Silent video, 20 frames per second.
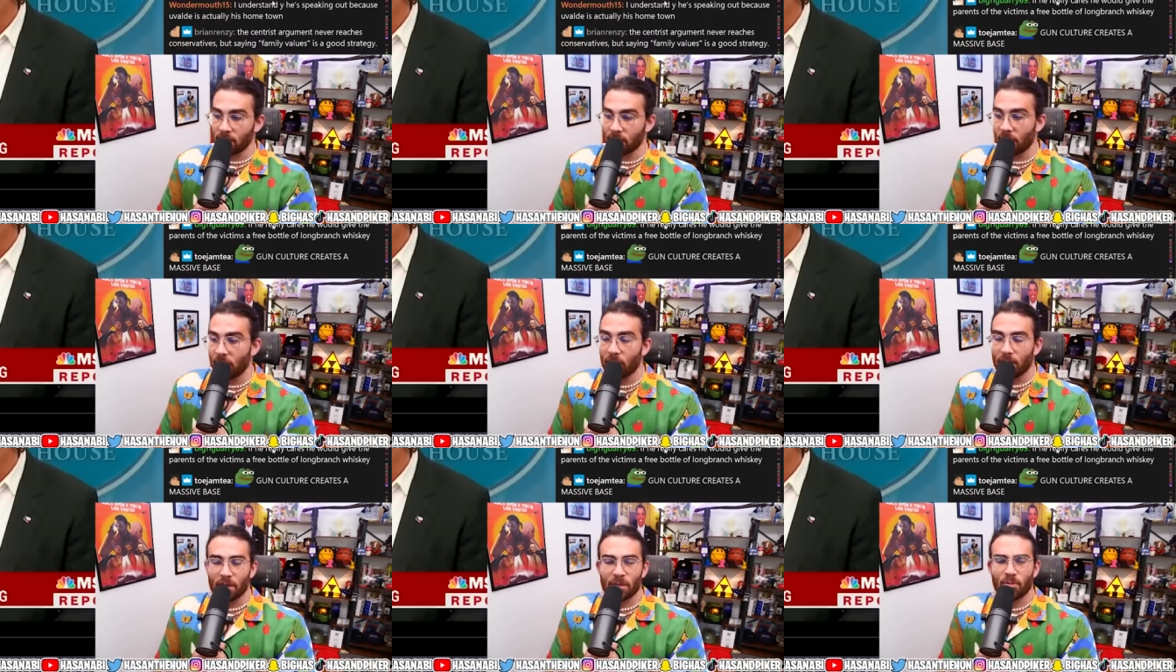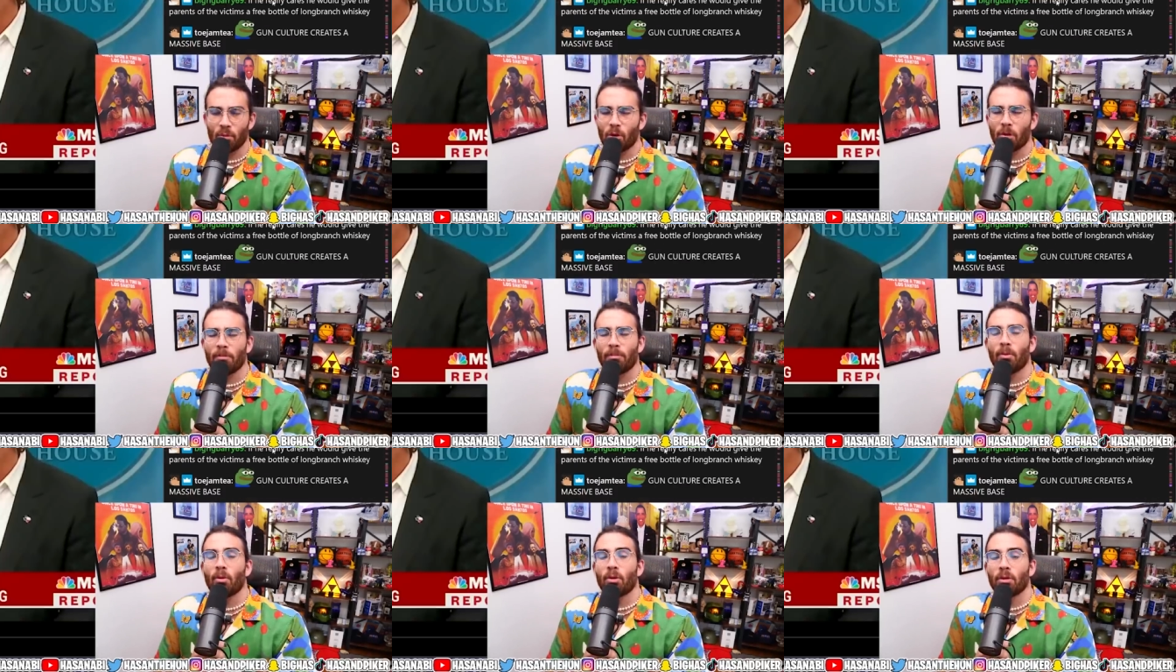The gun is more
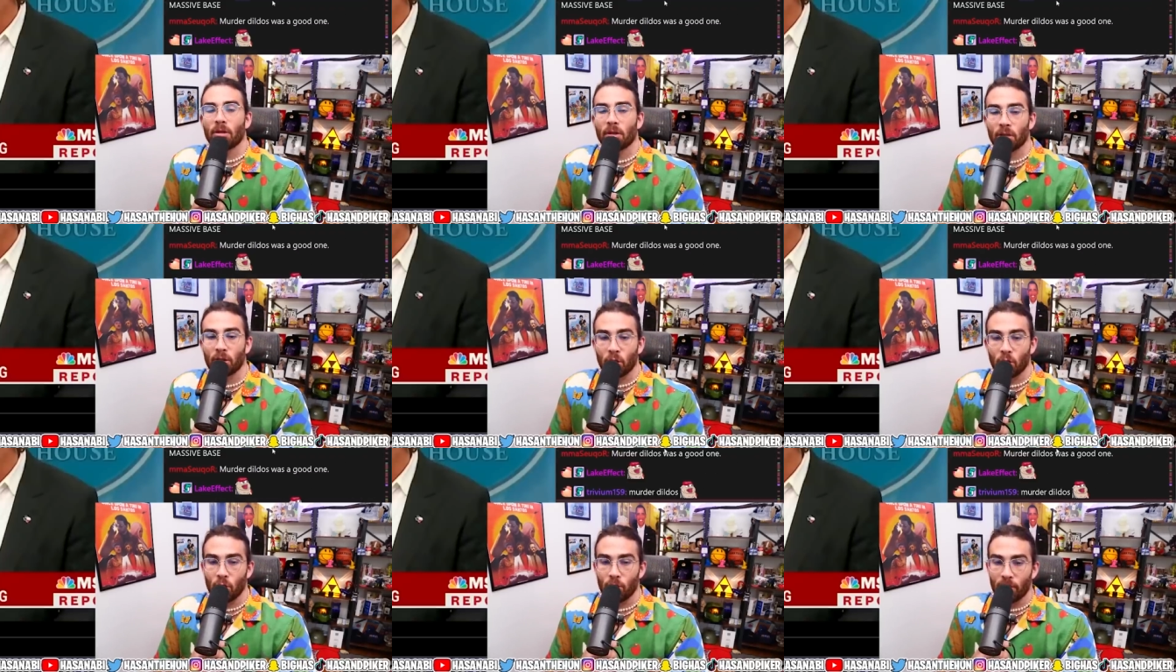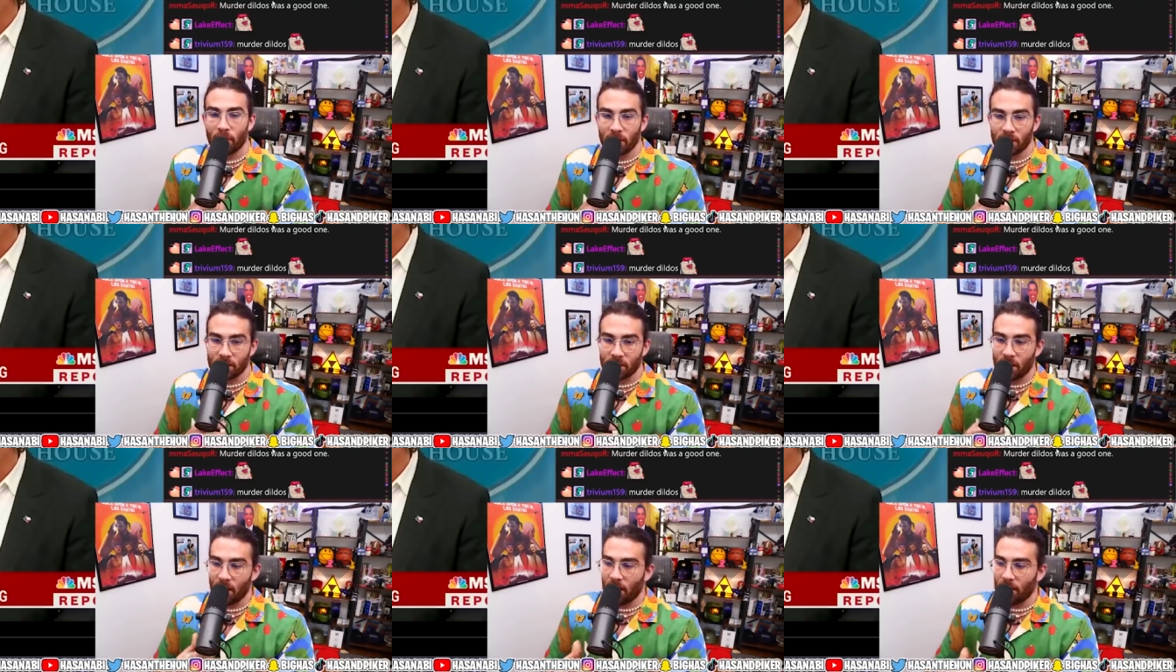important than the human
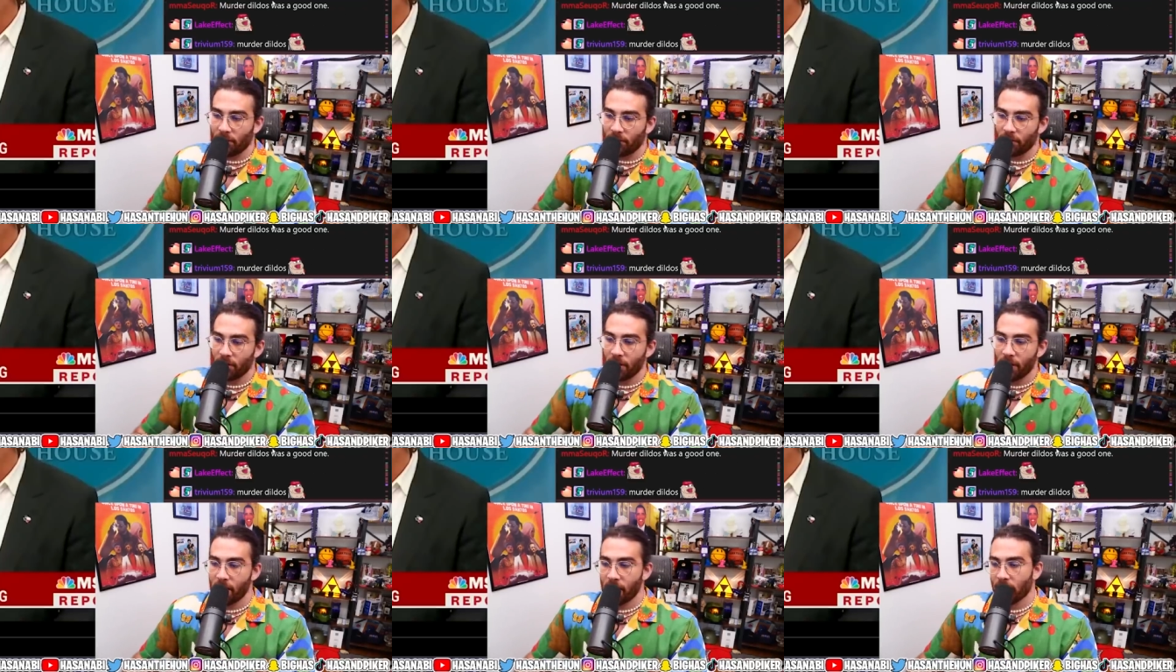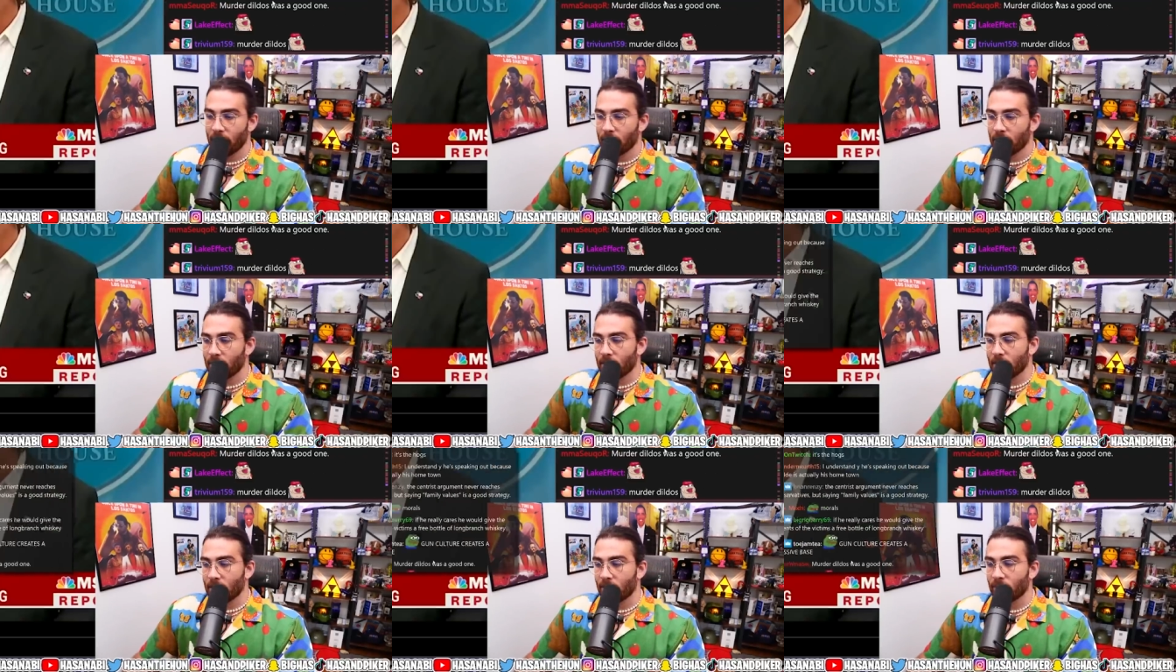itself
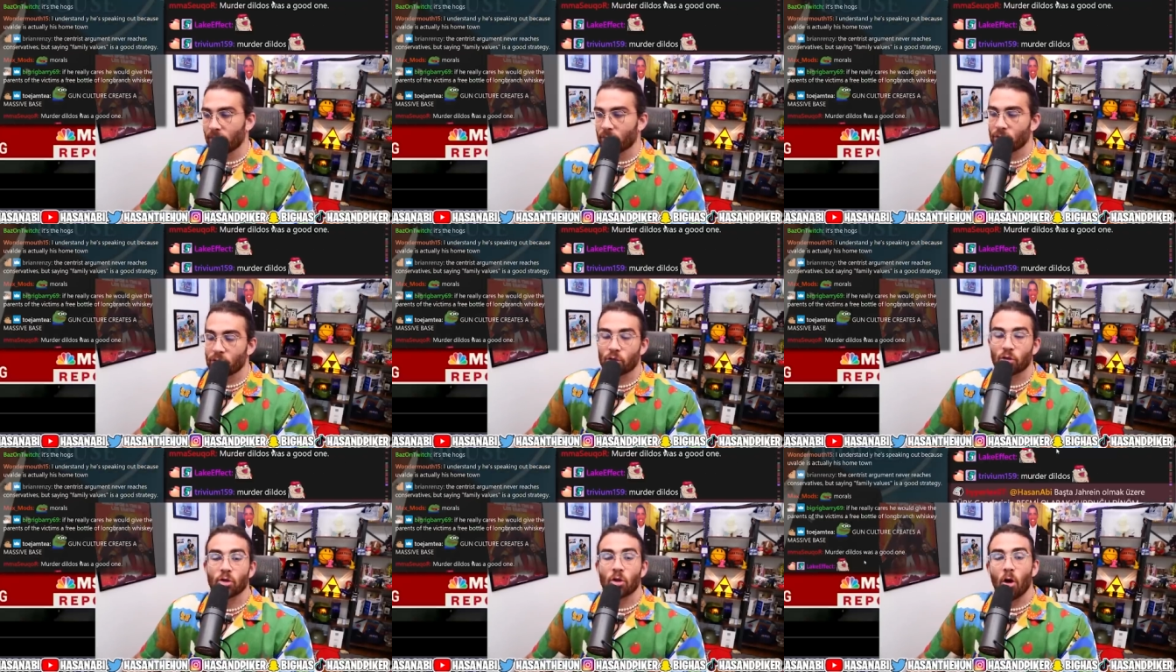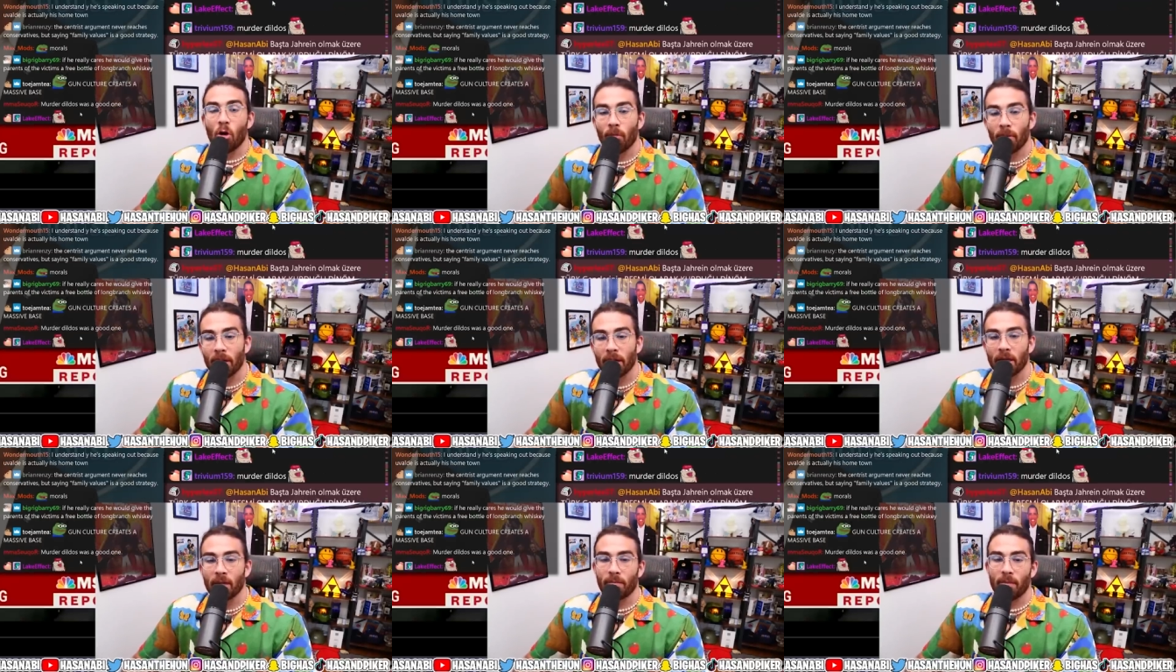for so
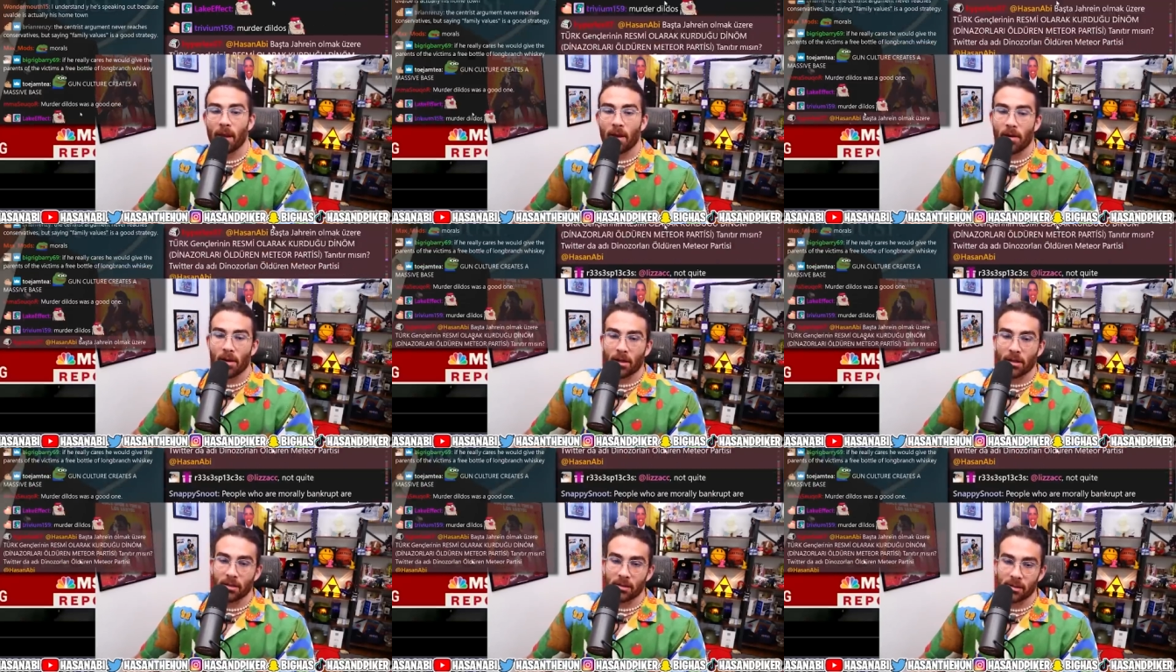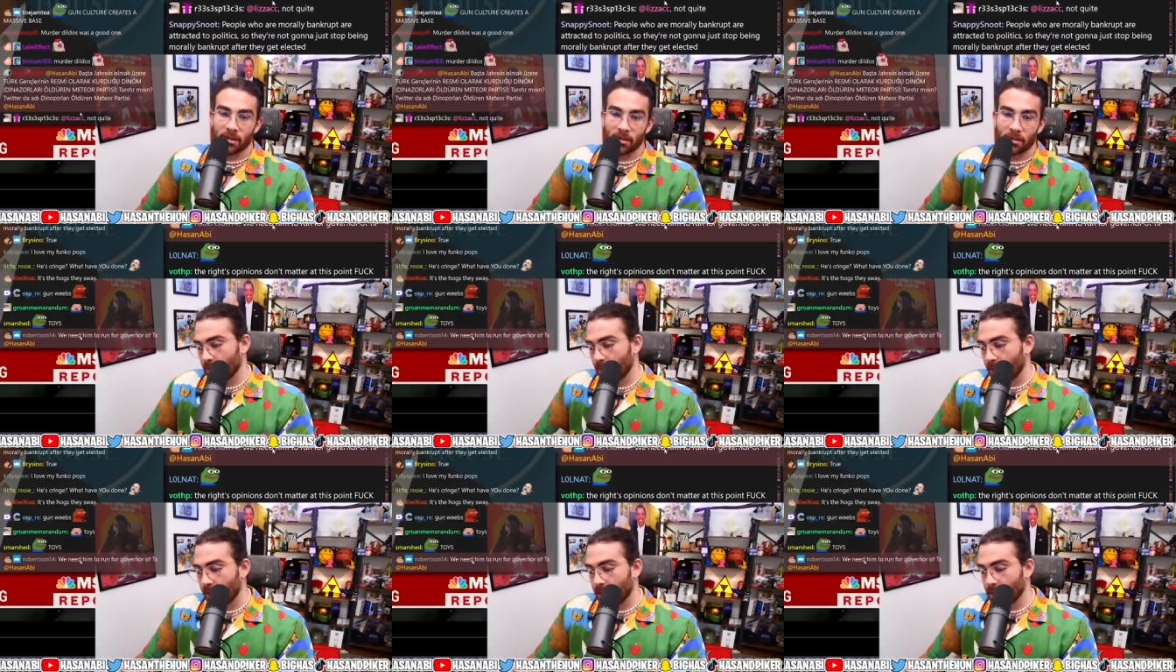many Americans.
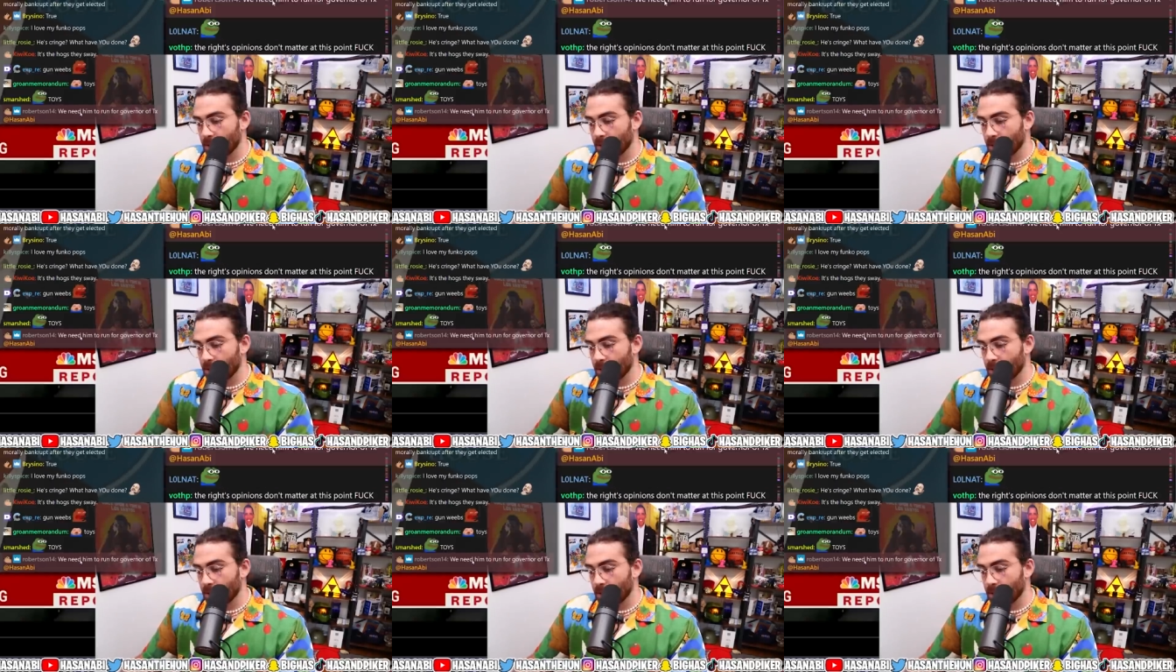It